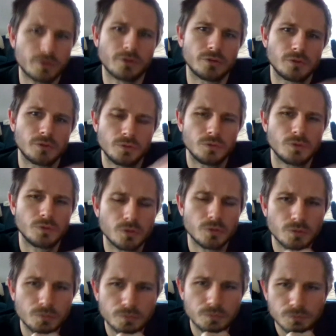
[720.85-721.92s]
to
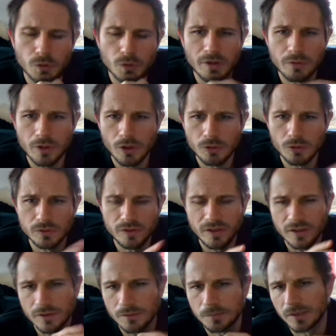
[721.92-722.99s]
our
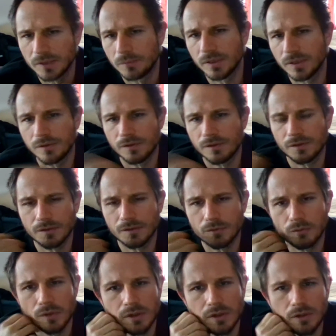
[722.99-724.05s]
audience. But
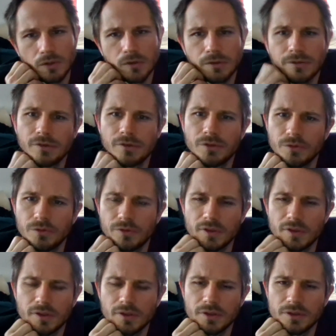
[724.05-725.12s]
we are also
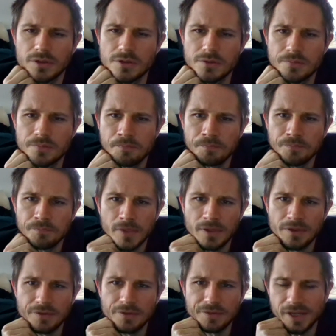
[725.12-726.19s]
using
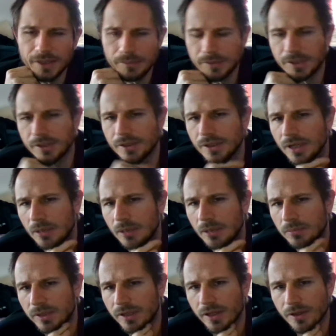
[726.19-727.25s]
this time the
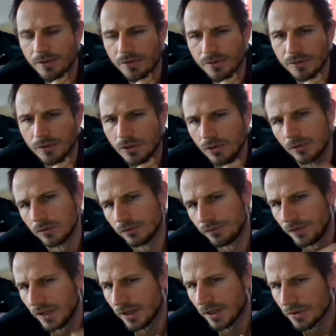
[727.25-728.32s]
application called
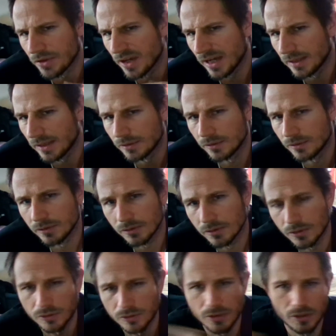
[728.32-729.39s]

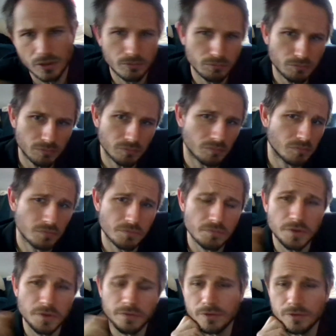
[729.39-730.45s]
vrchat.com.
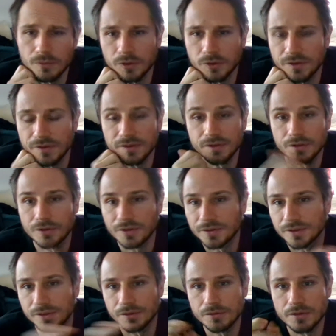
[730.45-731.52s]
If someone is
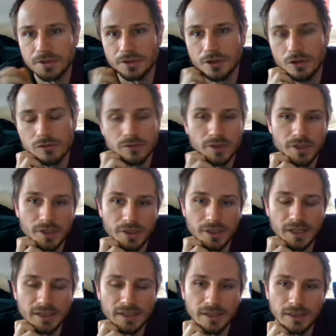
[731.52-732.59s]
interested, you can go there,
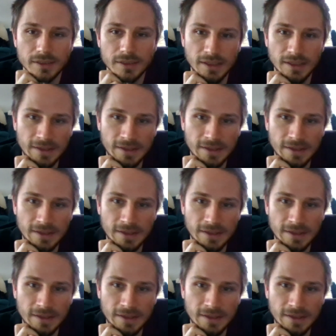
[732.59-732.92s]
and